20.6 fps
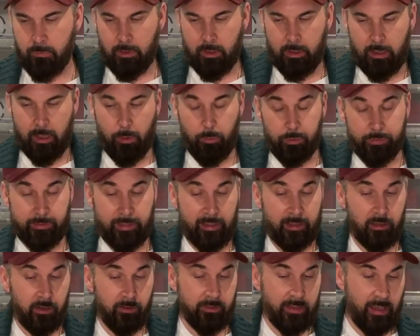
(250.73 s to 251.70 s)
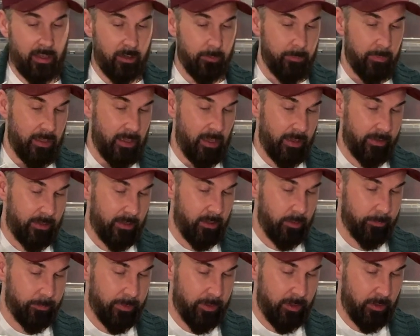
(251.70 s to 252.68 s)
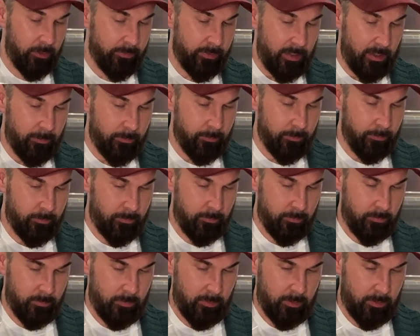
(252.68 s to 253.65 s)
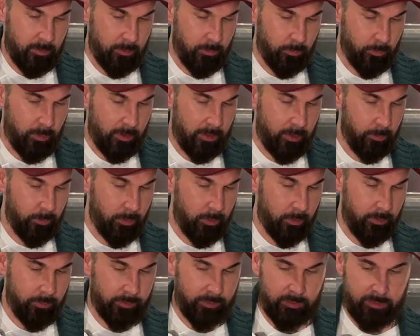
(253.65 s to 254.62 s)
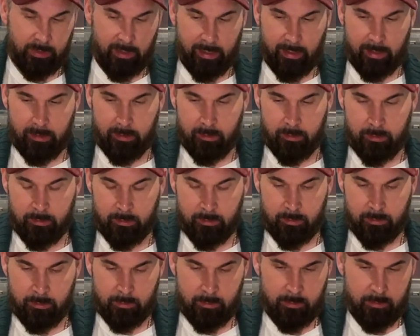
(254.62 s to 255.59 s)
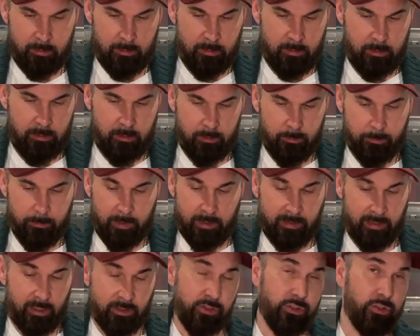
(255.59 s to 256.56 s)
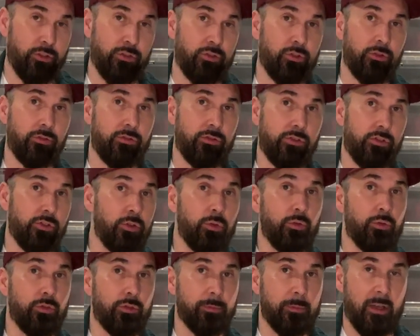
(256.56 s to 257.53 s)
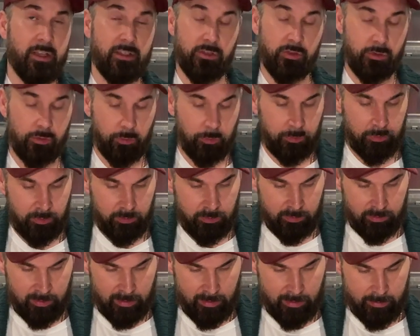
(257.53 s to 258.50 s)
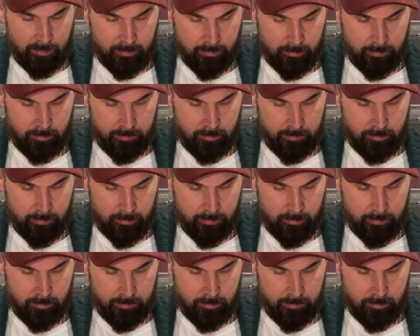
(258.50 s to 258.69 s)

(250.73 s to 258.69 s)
I was thinking of getting me another pair of them when they were on sale, but I should use my shoes instead.